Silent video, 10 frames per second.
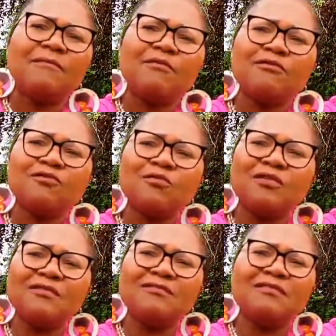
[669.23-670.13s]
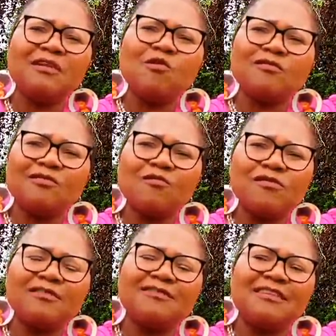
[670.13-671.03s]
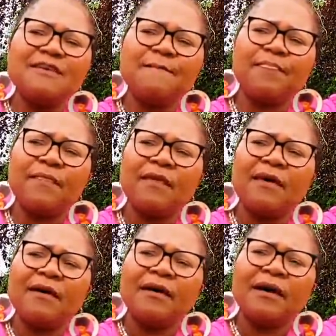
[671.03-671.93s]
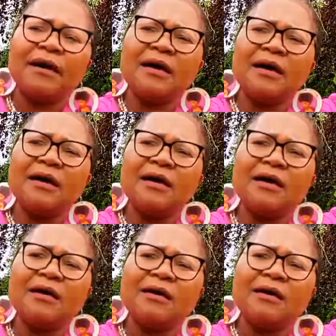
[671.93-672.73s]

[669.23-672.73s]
Because of this low self-esteem, uh,